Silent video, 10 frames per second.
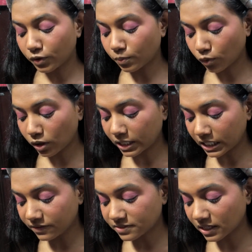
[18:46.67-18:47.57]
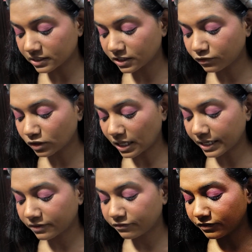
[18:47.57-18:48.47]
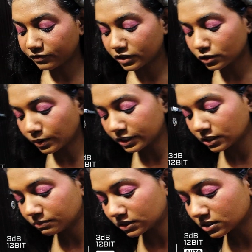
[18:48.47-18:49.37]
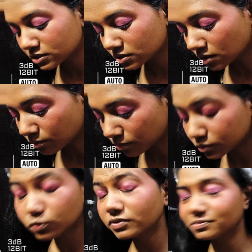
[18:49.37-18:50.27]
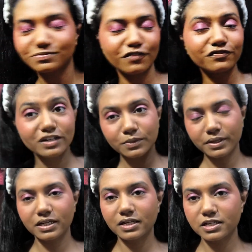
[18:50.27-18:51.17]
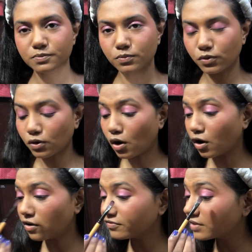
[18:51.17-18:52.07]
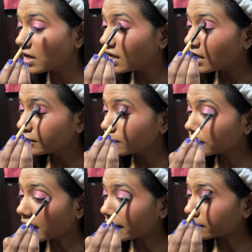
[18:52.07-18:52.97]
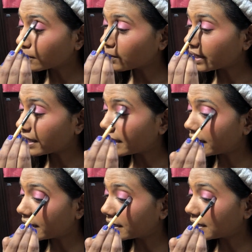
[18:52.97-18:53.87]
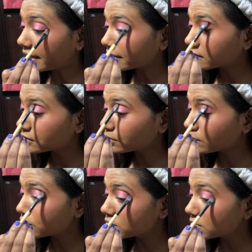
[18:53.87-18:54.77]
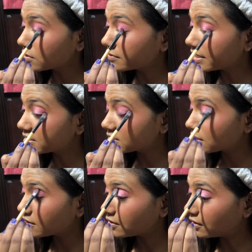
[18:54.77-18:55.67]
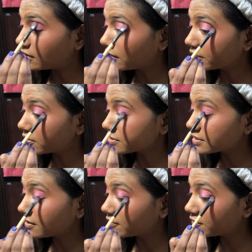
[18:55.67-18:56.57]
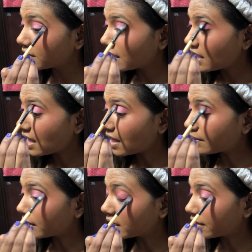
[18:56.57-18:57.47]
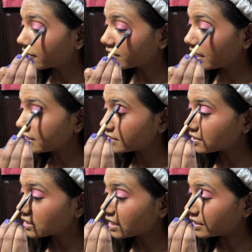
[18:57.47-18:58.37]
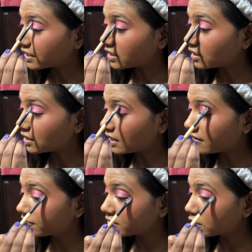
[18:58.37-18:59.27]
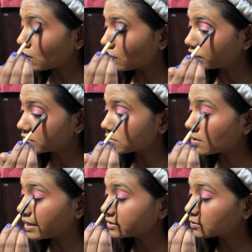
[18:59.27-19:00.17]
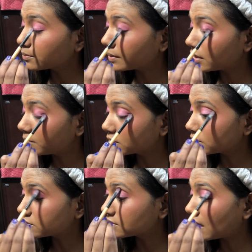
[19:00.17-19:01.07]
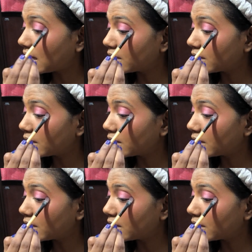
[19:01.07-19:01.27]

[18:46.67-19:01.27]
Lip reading: more leaves. I'll give you like 15-20 minutes 15-20 days more off. You can go ahead and like rest yourself. And then I thanked her and I left the office right away, because I